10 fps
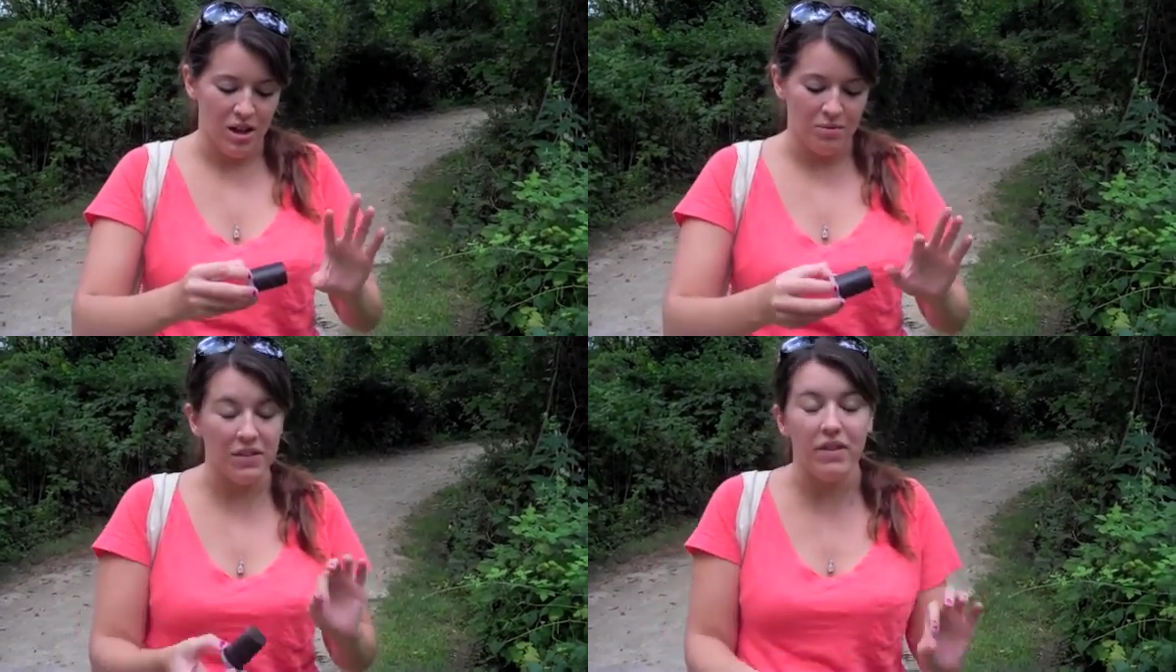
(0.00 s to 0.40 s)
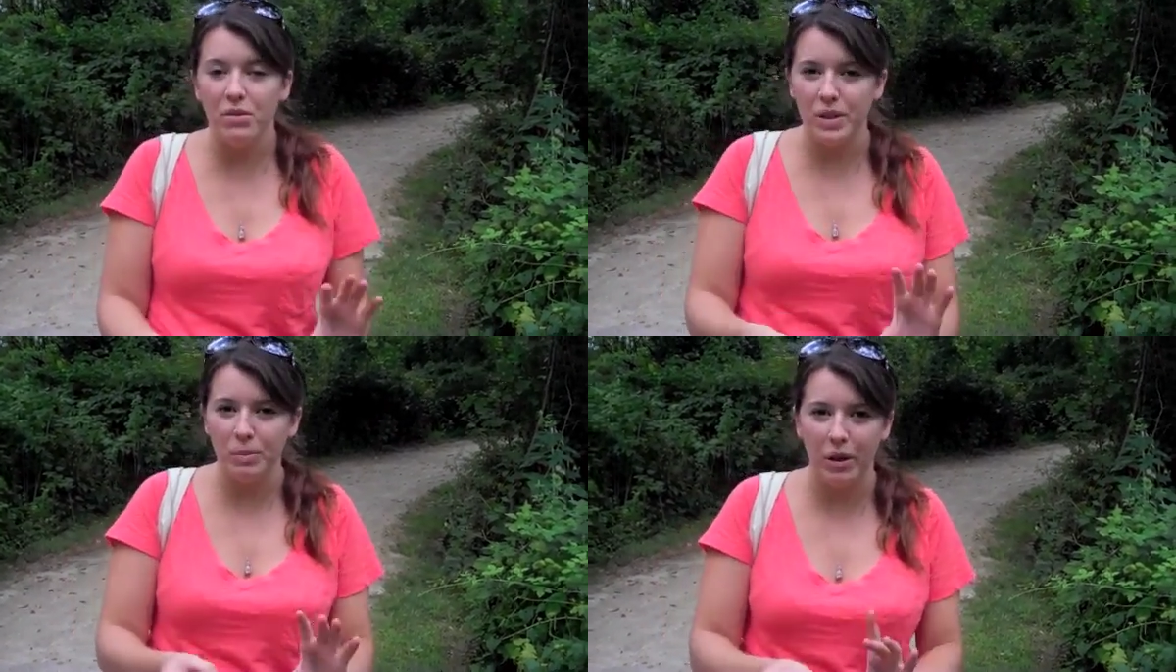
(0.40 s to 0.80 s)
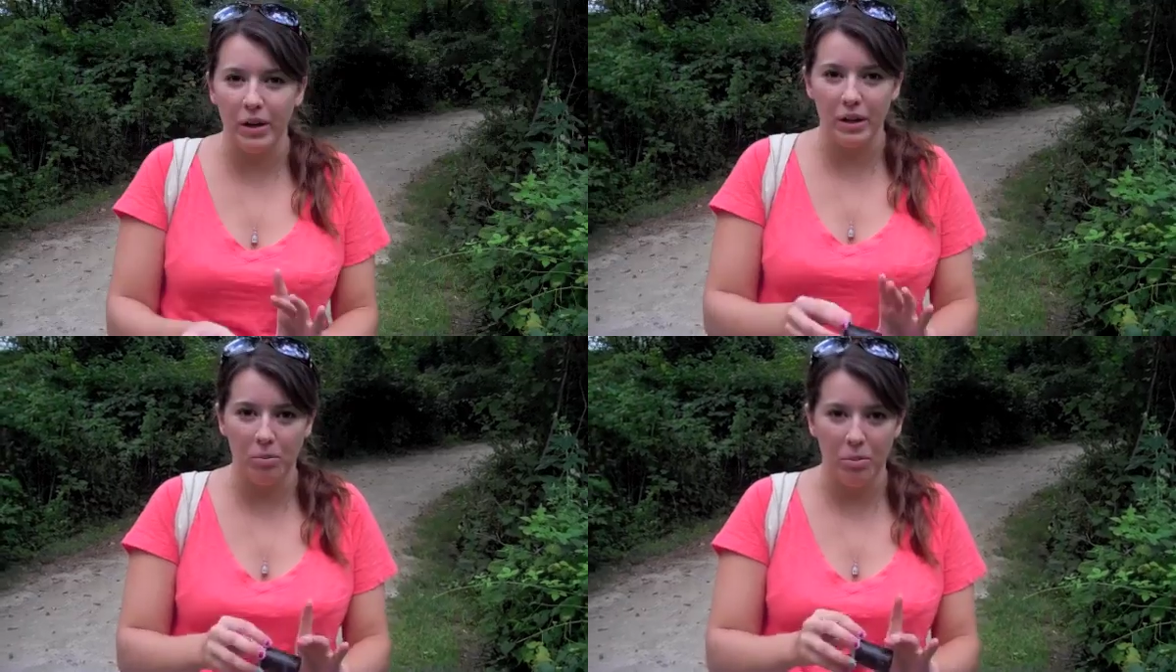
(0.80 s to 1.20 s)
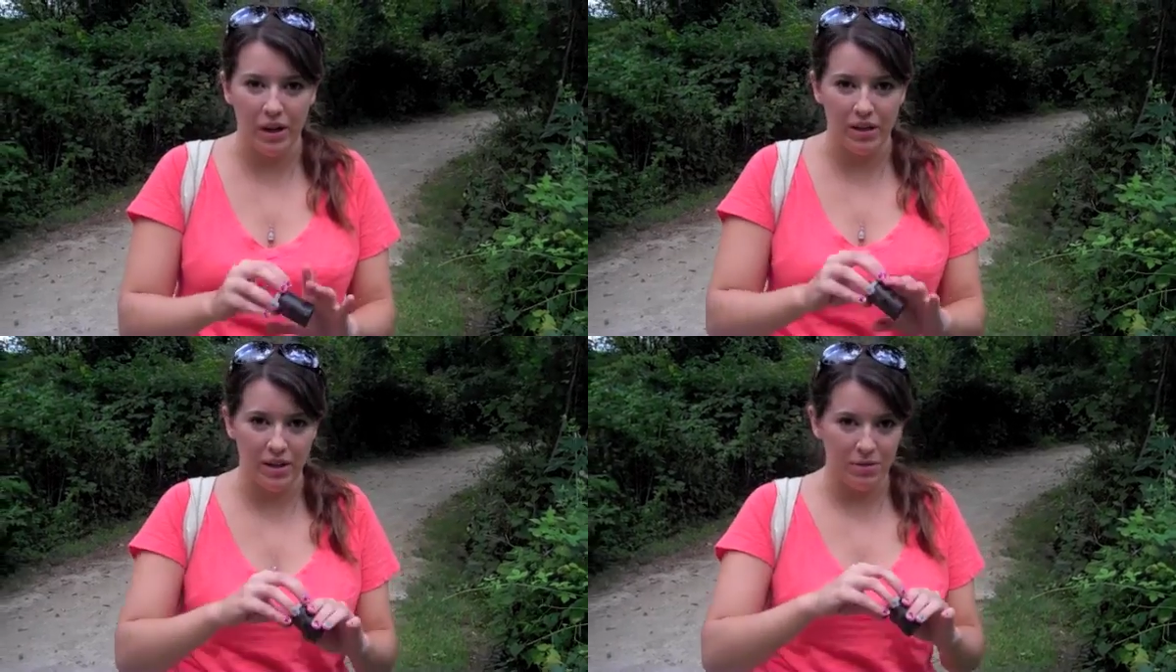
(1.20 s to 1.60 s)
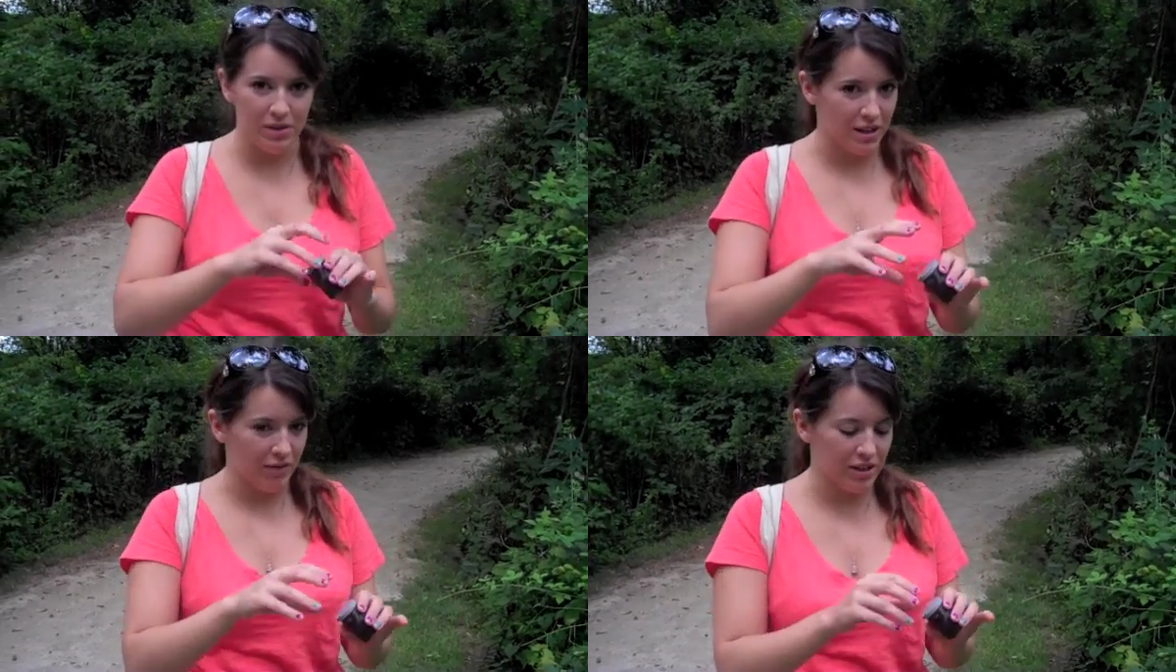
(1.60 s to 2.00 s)
Not that it was buried, but it
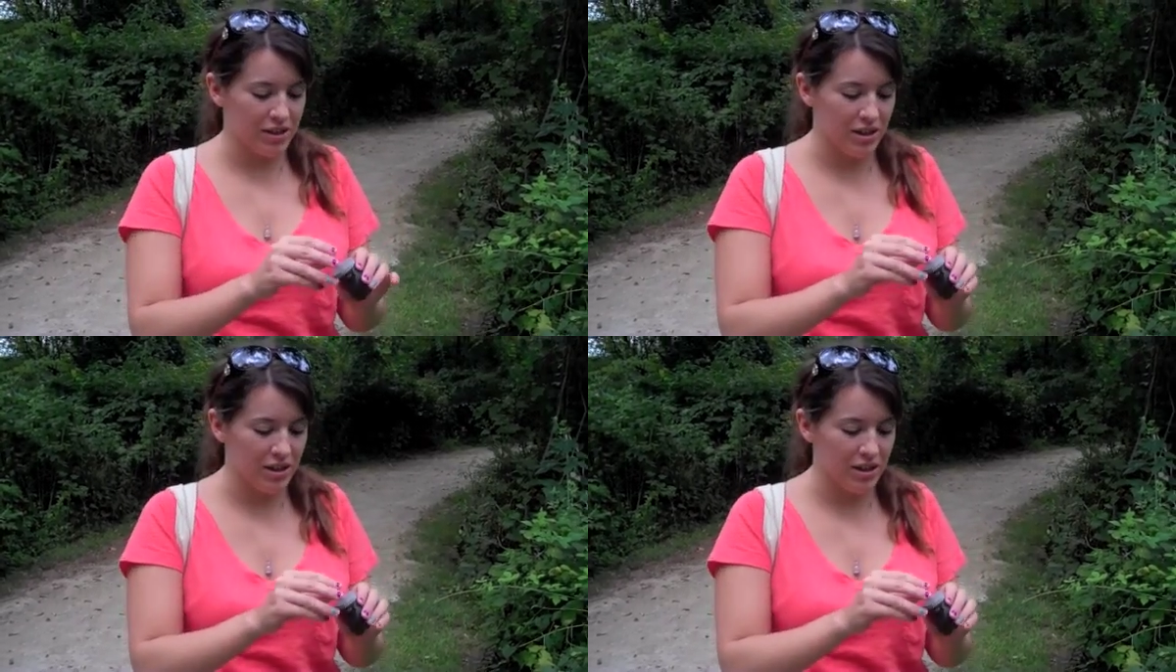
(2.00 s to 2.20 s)
was definitely